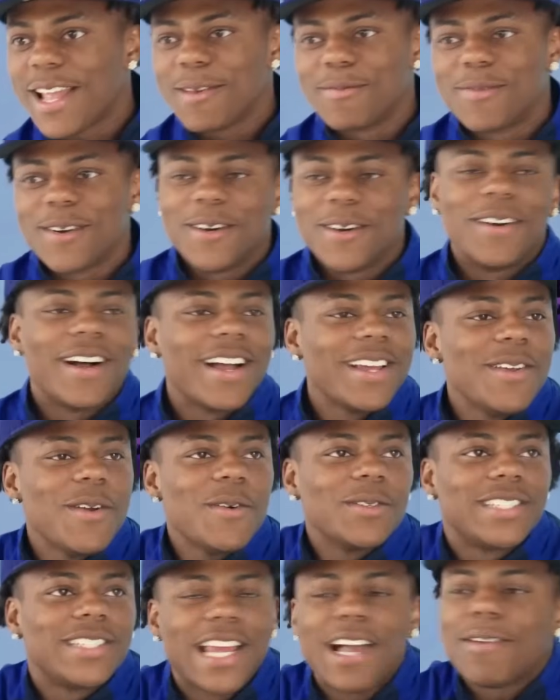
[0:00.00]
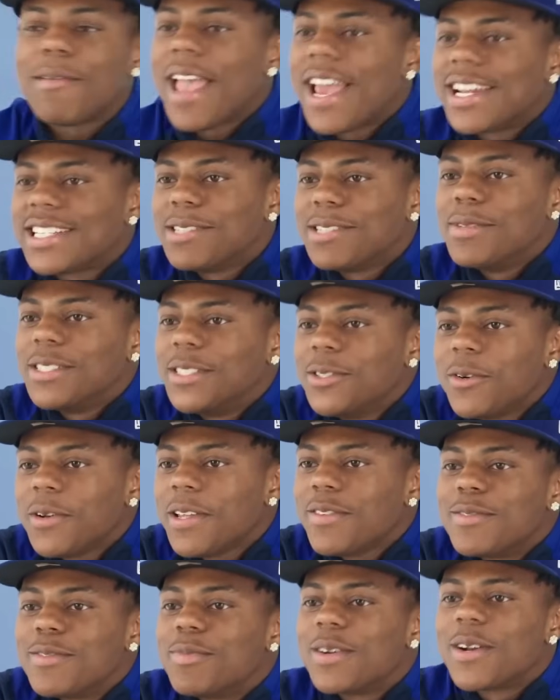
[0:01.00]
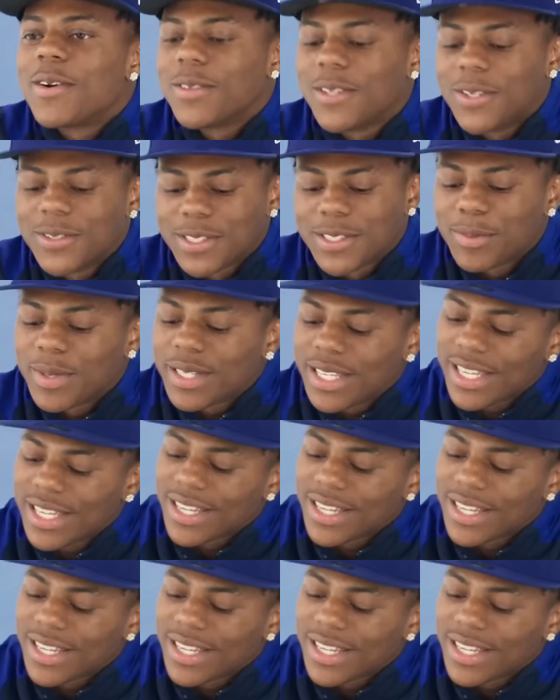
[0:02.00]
Like, bro, how you gonna say I'm ashy, but you don't even put on lotion?